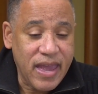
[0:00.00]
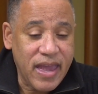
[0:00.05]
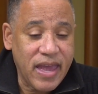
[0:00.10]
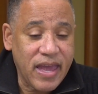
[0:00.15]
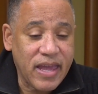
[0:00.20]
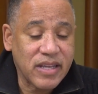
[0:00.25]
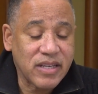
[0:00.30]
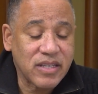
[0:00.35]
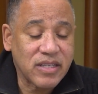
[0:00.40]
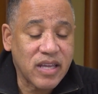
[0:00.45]

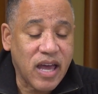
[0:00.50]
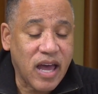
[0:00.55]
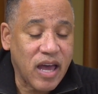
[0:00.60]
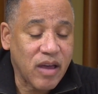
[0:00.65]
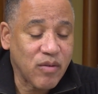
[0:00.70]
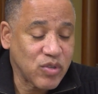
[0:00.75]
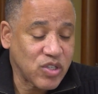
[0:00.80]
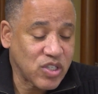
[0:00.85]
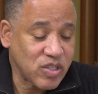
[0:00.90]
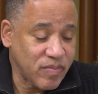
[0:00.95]
And
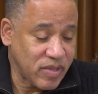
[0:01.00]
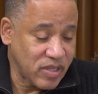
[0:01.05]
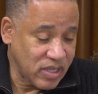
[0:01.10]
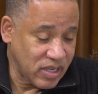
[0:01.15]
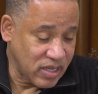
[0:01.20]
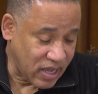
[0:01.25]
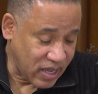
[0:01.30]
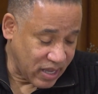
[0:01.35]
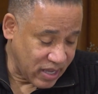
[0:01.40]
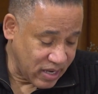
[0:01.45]
I would spend
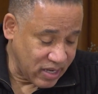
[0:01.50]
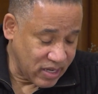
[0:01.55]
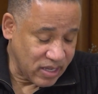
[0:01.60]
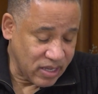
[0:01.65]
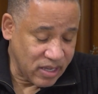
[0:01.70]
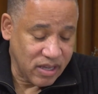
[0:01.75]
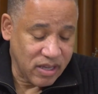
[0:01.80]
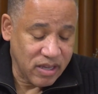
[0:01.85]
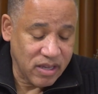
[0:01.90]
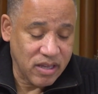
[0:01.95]
the
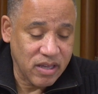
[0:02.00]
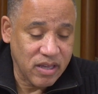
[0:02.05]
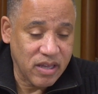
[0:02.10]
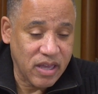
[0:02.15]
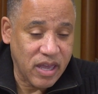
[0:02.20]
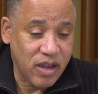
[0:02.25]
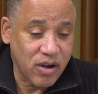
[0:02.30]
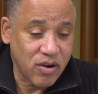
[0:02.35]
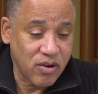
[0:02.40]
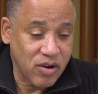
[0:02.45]
night
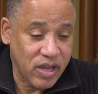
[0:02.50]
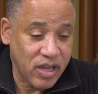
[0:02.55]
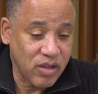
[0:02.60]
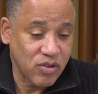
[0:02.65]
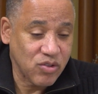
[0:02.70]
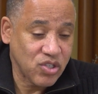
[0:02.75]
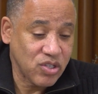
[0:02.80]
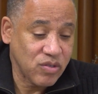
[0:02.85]
at her house.